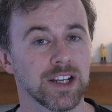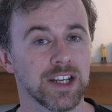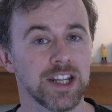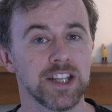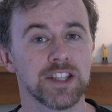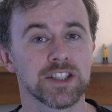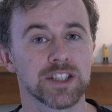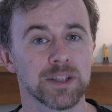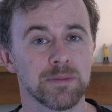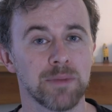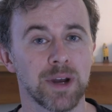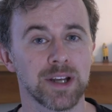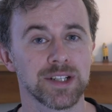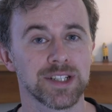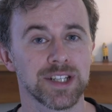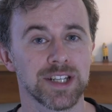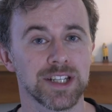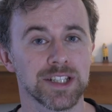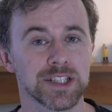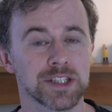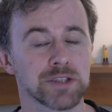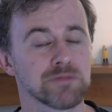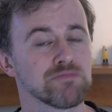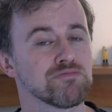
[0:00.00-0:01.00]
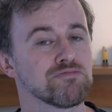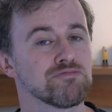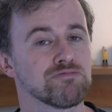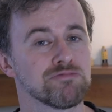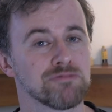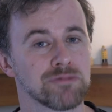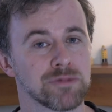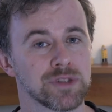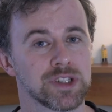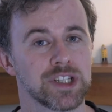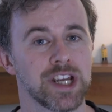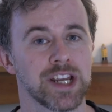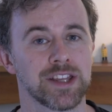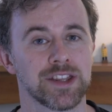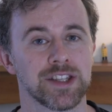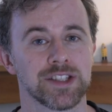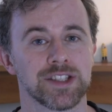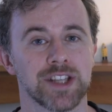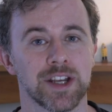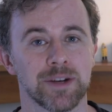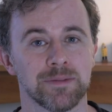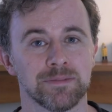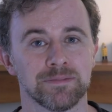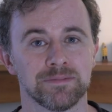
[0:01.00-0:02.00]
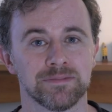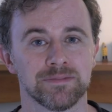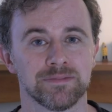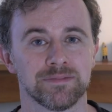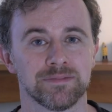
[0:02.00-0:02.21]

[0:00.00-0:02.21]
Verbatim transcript: Need some ideas? Check this out.